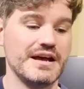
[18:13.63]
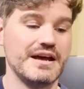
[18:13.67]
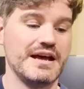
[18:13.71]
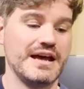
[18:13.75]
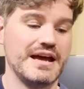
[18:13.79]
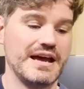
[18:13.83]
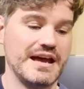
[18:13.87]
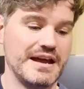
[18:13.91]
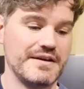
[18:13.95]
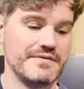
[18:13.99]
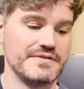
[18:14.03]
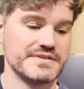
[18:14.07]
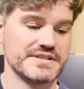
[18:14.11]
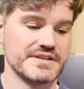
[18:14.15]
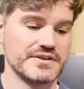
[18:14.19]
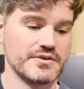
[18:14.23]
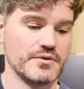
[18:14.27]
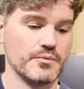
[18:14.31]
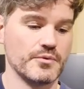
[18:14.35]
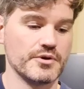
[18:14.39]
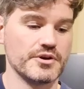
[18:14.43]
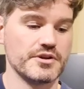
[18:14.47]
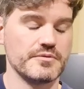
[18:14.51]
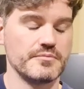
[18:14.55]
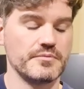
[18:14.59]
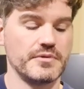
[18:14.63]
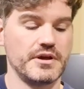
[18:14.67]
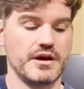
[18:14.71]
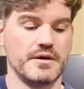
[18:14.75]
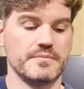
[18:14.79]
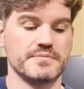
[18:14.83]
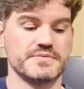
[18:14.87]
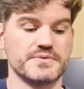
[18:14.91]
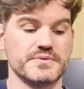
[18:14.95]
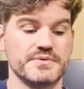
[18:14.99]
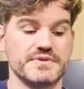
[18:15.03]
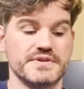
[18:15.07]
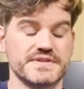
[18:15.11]
Every single one of them
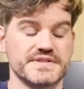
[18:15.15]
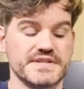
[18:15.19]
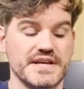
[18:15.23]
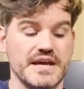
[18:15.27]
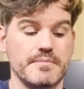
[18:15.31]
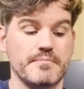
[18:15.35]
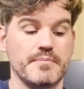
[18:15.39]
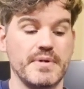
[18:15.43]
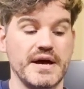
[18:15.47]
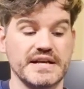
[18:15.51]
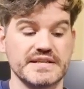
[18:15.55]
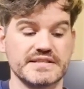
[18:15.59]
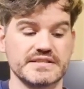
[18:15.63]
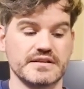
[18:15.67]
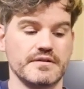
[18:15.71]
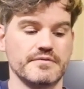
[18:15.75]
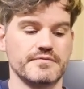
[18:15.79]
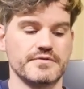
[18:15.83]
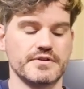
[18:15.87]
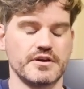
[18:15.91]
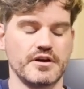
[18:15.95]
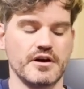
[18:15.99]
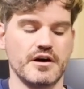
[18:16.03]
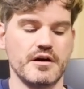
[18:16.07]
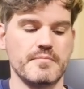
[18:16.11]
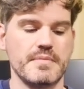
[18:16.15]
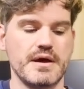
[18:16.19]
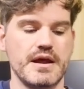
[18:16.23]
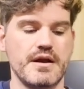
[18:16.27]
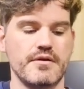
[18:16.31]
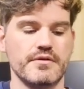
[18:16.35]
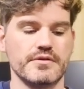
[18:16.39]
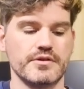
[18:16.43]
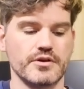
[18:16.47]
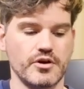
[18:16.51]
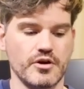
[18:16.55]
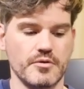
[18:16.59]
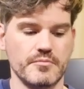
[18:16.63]
comes with the same baseline for the
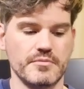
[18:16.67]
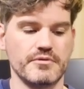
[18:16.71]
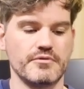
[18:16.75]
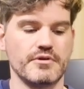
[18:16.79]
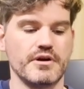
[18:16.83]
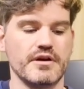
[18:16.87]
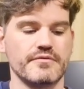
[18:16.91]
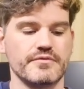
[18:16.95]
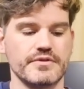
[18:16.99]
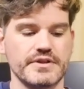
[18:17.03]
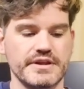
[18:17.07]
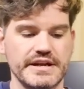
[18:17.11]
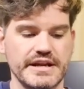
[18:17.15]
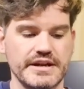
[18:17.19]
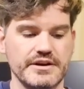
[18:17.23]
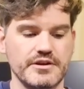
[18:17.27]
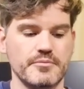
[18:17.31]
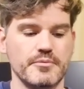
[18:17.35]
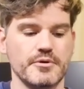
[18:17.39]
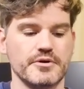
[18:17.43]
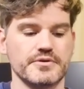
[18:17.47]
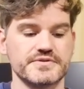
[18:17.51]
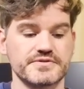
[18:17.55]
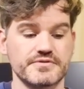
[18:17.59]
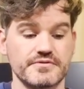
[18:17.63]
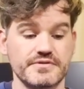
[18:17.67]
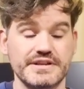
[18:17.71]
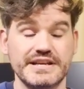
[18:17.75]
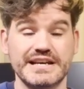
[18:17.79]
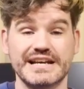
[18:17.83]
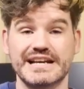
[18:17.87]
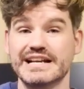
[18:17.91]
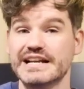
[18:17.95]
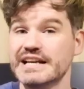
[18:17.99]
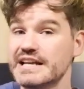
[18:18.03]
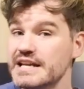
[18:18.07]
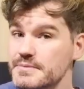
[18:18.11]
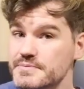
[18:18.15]
Chimera, the Combi Rifle, the Nanopulsar, and the
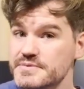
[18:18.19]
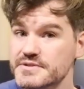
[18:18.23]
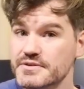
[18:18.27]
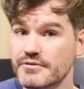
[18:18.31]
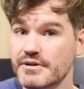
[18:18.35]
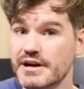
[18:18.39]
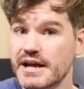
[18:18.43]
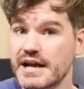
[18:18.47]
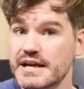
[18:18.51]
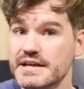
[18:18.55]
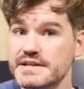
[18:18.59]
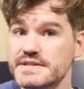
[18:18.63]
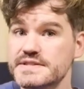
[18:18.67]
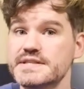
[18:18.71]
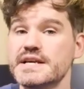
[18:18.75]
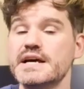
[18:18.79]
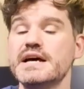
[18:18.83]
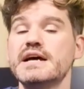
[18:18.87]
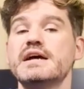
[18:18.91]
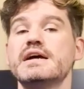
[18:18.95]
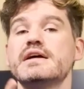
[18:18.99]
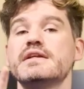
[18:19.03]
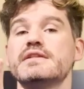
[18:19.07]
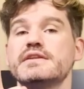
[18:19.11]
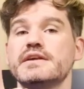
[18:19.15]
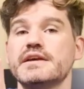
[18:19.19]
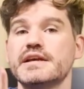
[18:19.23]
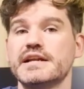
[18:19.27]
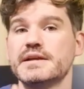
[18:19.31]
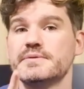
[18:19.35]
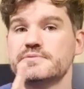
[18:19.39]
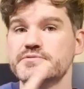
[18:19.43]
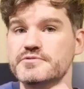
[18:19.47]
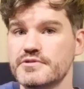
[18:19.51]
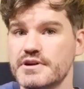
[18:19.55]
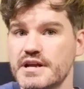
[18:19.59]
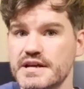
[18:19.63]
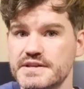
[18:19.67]
Eclipse Grenades. The
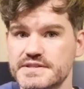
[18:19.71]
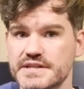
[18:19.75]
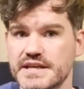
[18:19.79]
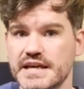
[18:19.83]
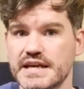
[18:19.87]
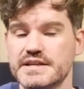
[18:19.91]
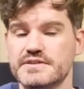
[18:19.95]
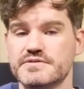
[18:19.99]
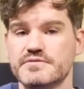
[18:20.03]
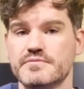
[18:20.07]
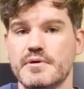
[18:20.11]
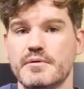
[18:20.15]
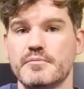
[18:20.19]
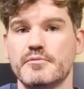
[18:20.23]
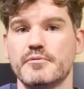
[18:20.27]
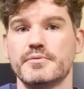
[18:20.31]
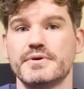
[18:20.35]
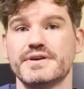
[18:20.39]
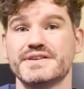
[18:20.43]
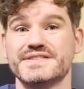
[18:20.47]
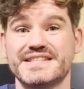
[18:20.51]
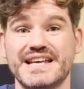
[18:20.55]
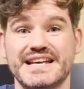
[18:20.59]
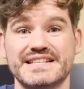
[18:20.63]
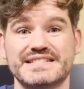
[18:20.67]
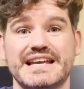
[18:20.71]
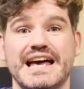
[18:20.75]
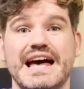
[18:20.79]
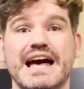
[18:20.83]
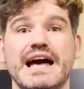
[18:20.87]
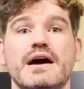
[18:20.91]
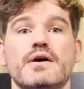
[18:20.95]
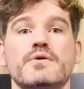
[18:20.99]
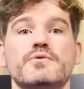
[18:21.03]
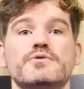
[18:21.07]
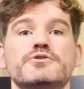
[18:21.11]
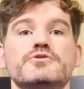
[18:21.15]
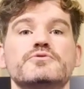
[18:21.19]
Eclipse Grenades are key to remember, because that's
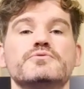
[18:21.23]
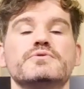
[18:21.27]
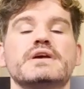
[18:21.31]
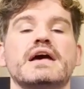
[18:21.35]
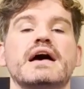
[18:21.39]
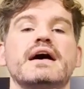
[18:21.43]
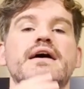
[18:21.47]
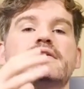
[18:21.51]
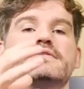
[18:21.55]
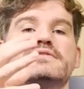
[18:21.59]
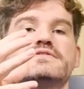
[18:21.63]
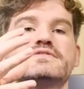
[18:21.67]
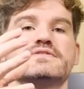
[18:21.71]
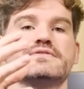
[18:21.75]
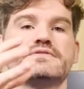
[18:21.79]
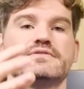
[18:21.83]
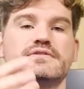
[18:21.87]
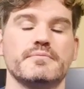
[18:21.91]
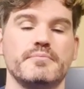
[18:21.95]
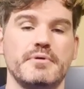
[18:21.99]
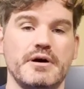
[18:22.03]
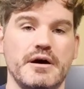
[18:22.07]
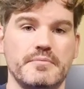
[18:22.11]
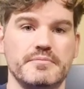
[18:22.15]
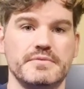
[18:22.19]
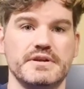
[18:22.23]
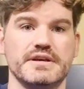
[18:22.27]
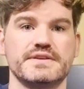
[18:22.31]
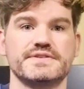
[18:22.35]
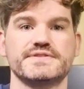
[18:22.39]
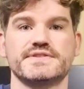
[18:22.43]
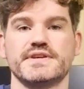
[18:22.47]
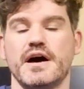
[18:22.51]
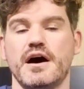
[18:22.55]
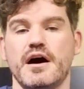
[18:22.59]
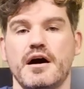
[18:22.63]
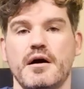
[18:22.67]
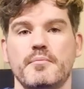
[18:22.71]
how you get the
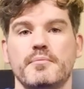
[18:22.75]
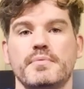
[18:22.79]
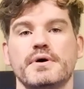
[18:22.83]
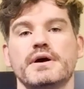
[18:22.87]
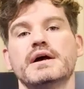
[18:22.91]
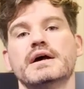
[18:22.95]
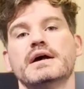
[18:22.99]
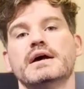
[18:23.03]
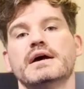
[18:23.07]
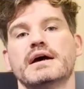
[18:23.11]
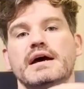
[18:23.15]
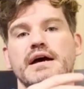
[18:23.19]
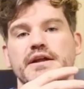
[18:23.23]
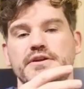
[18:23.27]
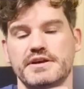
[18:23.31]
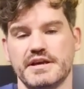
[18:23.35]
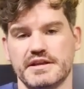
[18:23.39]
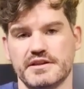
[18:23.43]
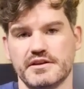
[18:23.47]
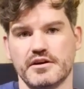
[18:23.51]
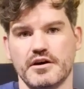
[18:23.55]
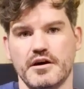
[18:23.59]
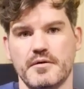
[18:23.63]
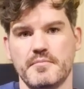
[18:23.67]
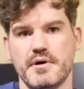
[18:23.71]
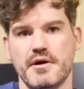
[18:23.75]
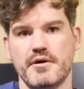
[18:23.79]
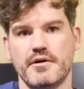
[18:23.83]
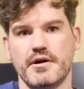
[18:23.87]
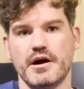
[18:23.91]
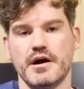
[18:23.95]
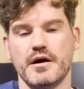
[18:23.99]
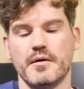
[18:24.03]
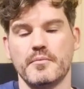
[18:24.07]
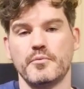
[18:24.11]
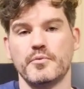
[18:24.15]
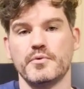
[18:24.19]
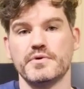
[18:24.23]
Pupniks up, and you get the Chimera
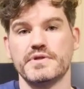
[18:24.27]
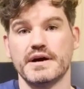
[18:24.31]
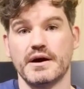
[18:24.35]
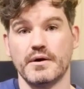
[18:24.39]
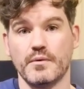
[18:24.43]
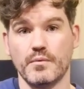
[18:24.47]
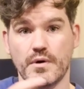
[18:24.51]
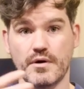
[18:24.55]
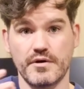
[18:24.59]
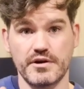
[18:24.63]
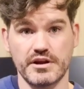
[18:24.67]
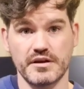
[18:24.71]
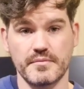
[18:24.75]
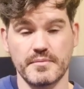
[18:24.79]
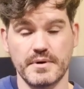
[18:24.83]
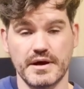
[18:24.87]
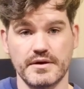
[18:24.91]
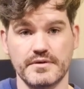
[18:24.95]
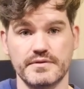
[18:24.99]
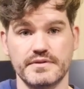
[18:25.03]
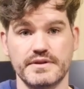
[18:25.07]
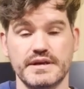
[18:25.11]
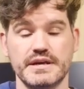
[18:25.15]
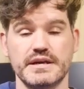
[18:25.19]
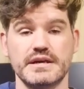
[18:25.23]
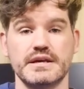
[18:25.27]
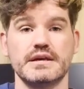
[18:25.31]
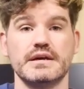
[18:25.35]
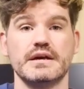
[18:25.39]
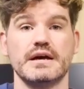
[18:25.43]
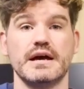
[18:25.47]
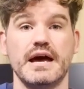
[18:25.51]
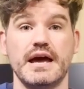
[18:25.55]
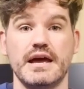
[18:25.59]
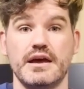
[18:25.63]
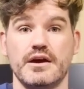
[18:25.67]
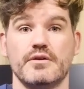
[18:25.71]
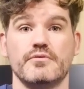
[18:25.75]
up without worrying about the
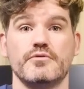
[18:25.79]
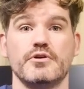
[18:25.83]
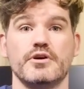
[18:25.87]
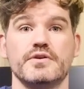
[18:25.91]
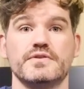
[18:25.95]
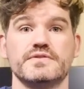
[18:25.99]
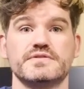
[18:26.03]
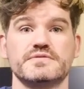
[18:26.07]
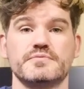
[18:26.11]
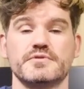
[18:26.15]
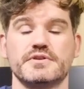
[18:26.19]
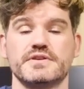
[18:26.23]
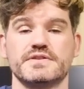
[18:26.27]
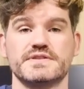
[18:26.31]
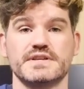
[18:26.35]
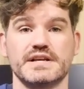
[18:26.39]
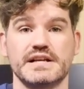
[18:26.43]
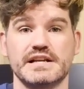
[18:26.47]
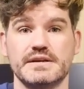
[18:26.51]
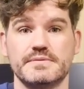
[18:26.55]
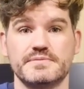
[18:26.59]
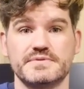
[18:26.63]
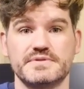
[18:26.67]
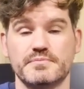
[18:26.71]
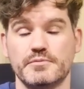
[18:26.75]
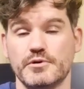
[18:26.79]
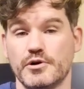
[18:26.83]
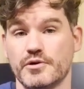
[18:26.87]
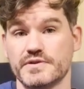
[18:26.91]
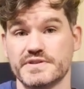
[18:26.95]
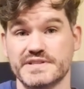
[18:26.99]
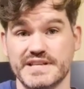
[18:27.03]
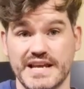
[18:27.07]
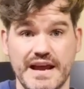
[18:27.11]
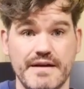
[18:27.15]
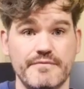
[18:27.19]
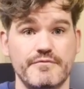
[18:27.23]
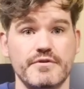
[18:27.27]
AROs, because Eclipse
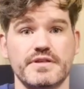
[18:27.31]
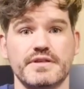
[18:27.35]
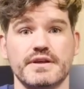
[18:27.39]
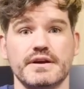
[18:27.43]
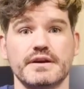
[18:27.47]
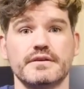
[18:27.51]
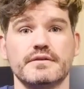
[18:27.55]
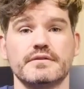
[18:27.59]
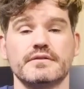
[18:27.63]
blocks everything,